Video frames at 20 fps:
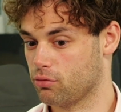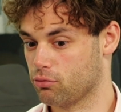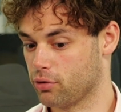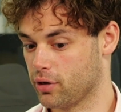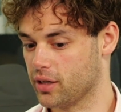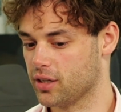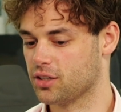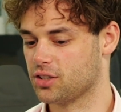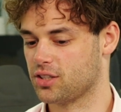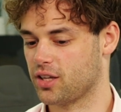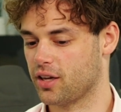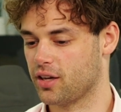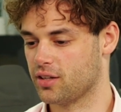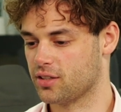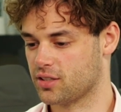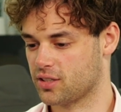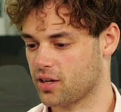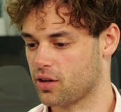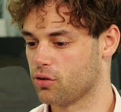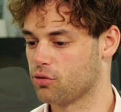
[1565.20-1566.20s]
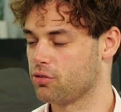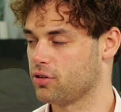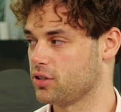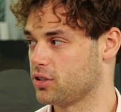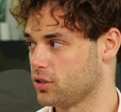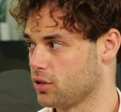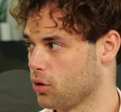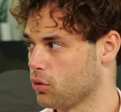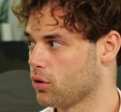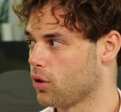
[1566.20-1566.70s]
real estate itself
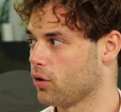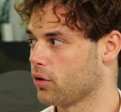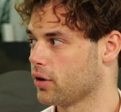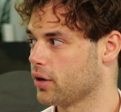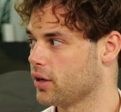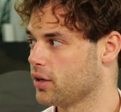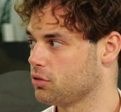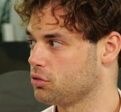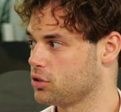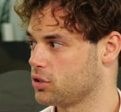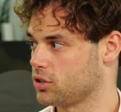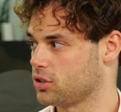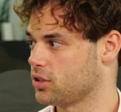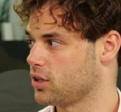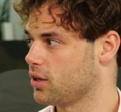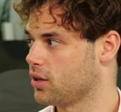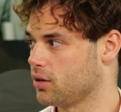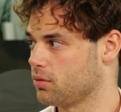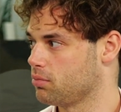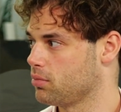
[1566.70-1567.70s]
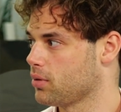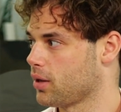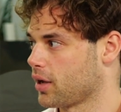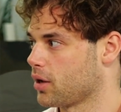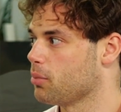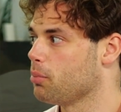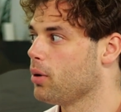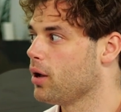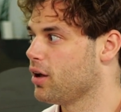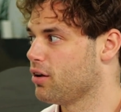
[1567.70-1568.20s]
is no longer just a
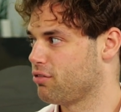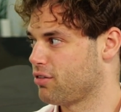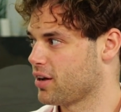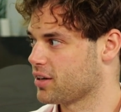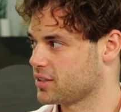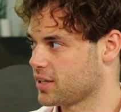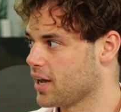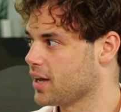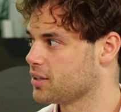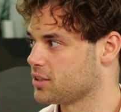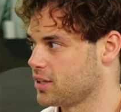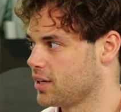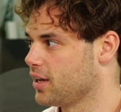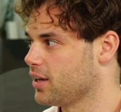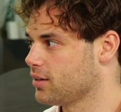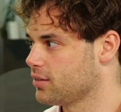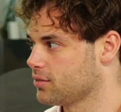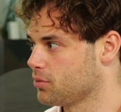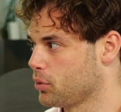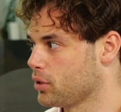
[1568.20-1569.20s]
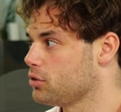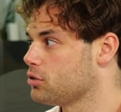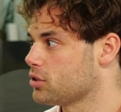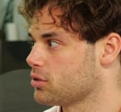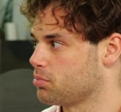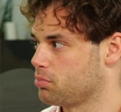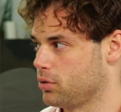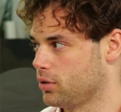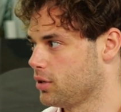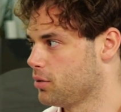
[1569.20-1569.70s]
perfect asset where you
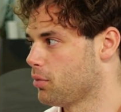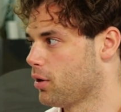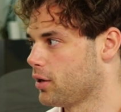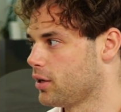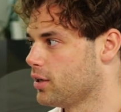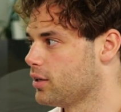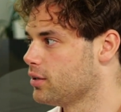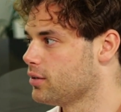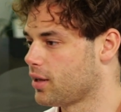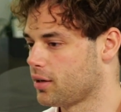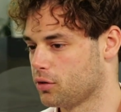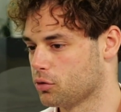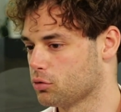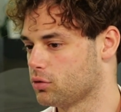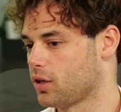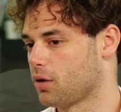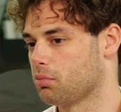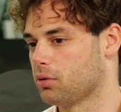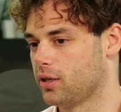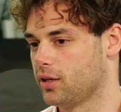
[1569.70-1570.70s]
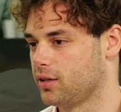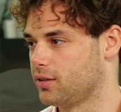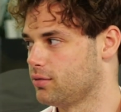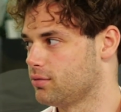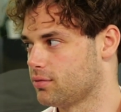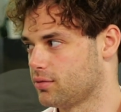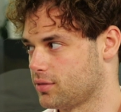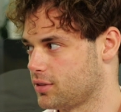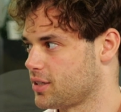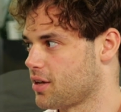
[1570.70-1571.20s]
just put your money in and then you'll double it
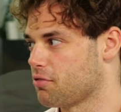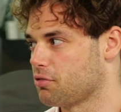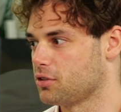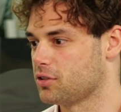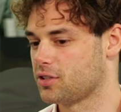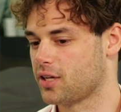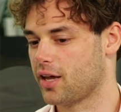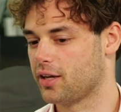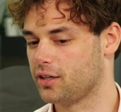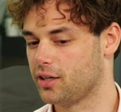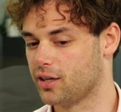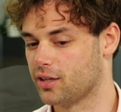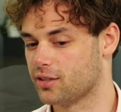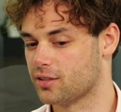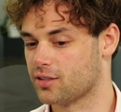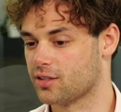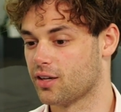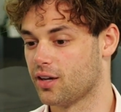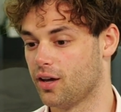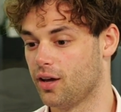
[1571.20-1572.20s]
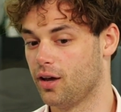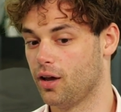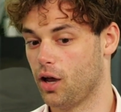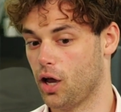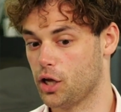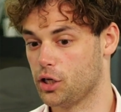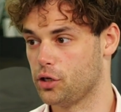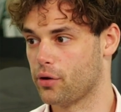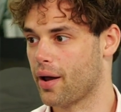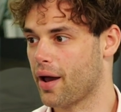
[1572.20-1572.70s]
in 7-10 years,
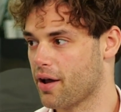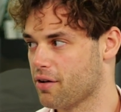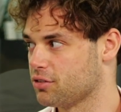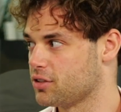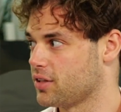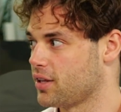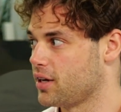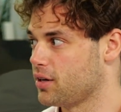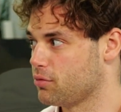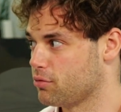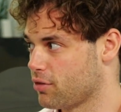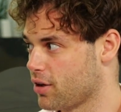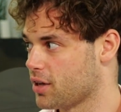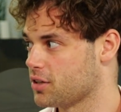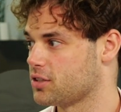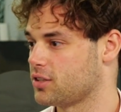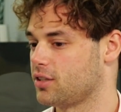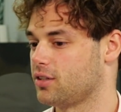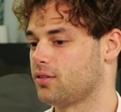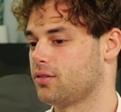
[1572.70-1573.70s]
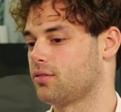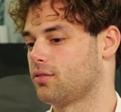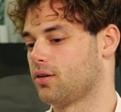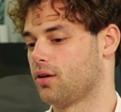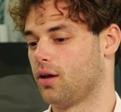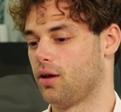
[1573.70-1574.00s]
and you have to then invest in